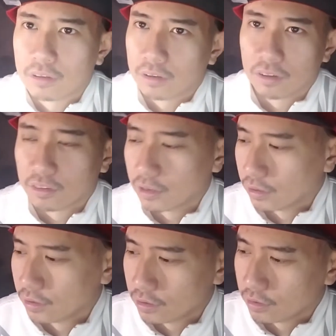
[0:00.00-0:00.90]
That's it.
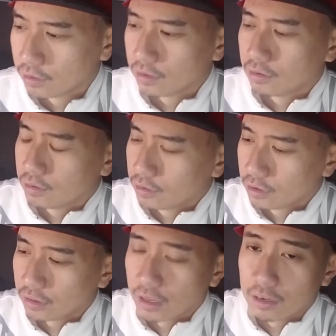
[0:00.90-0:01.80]
It
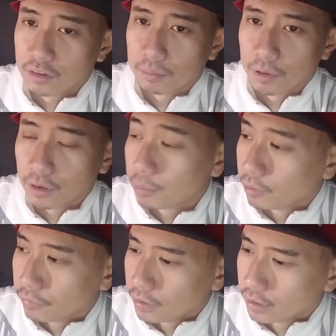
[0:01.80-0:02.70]
just lights up a couple
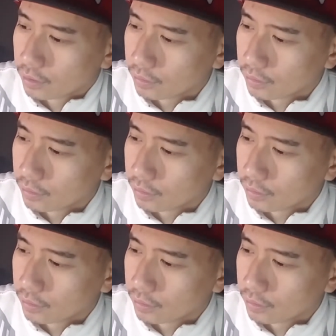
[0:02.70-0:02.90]
of feet.